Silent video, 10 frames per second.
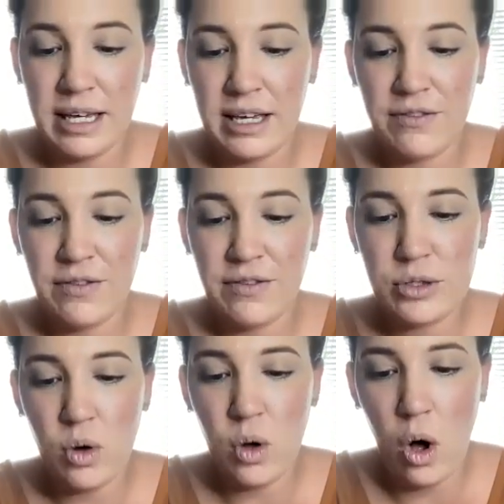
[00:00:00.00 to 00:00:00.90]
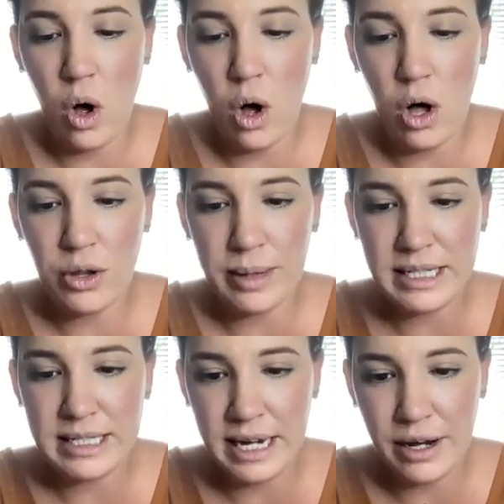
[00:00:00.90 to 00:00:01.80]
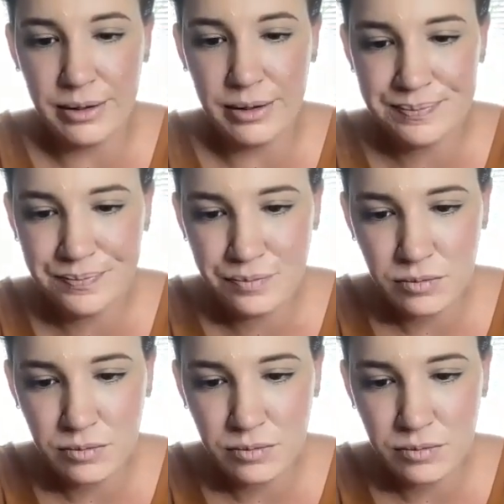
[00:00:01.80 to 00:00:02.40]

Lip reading: Like if you scroll all the way down,